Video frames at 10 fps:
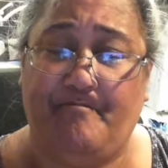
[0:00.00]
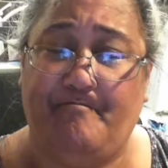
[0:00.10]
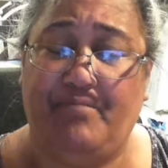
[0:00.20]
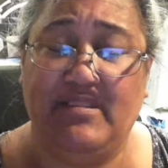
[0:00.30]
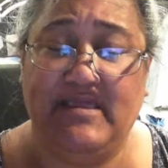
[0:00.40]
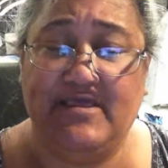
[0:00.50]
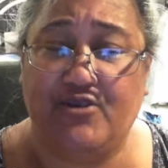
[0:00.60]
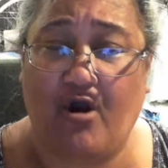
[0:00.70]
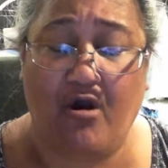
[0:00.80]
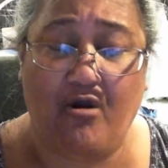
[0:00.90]
Police
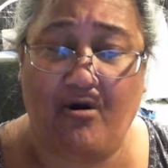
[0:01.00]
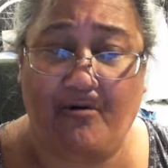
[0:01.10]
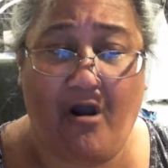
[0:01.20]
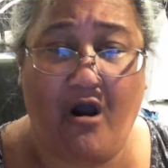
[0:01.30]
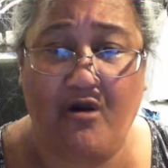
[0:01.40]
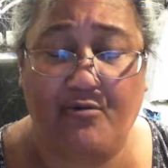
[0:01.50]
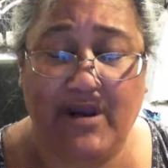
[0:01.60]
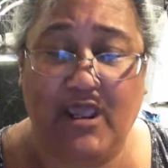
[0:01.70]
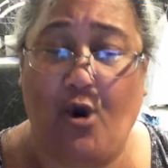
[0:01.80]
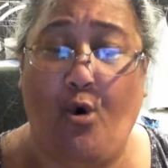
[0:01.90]
are
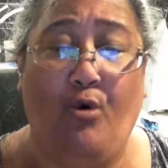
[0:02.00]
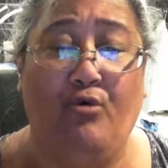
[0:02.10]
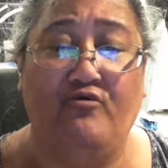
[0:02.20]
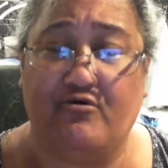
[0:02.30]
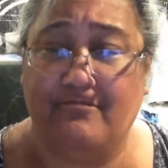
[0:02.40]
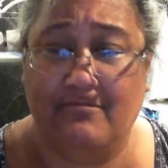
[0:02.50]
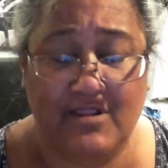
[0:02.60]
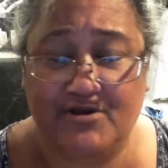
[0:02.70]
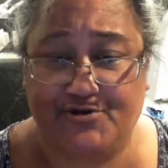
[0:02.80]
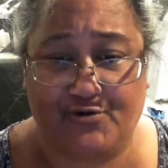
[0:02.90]
already over
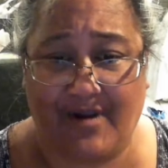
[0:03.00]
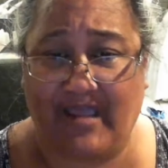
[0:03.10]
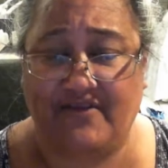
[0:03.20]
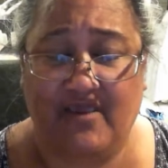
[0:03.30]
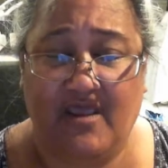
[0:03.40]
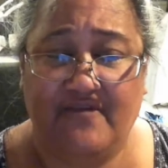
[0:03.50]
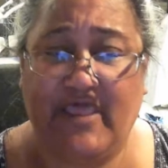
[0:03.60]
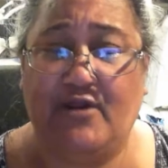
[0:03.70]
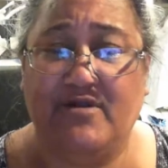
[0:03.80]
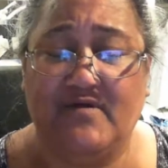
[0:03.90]
militarized. They
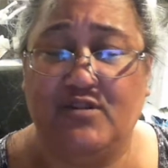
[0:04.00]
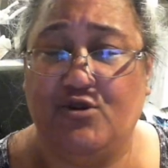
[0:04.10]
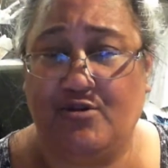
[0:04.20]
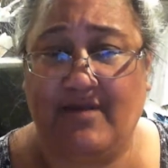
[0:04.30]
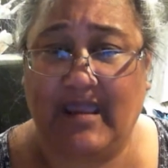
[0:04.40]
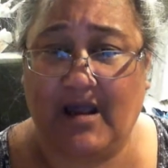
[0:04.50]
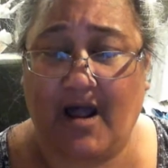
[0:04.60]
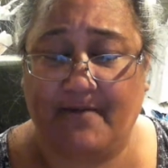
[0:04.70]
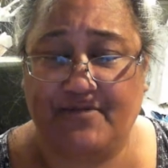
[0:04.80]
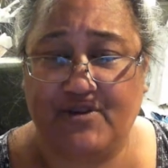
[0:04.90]
don't even look like
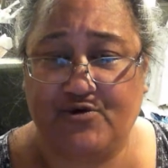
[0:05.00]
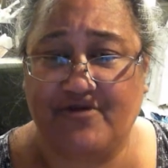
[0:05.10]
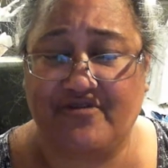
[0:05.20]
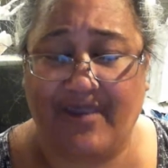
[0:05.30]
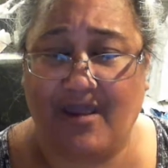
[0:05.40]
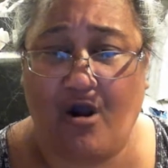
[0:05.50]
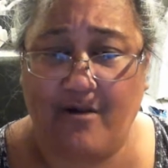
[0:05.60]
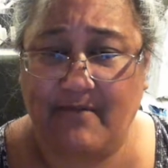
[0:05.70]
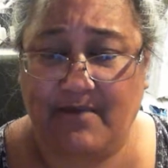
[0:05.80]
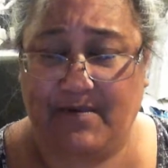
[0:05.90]
cops. They dress like
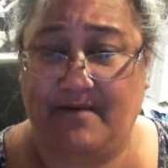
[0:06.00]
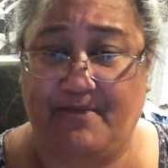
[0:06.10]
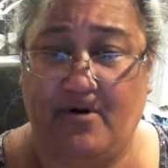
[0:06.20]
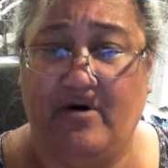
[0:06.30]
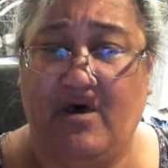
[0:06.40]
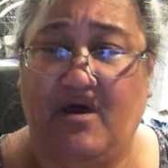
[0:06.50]
army people.